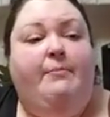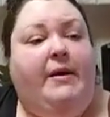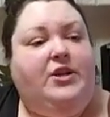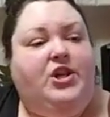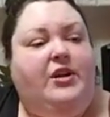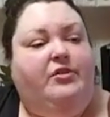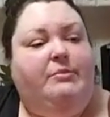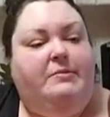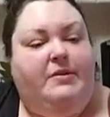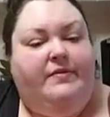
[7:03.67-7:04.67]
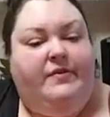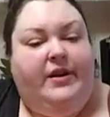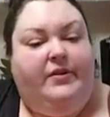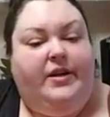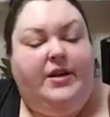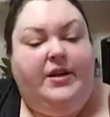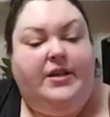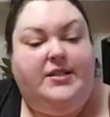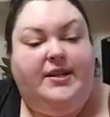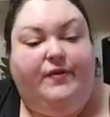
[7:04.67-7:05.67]
my channel may be very
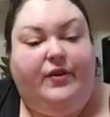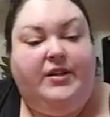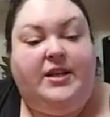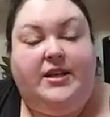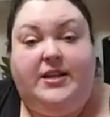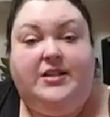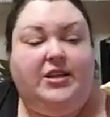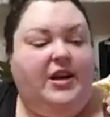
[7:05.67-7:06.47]
different than it is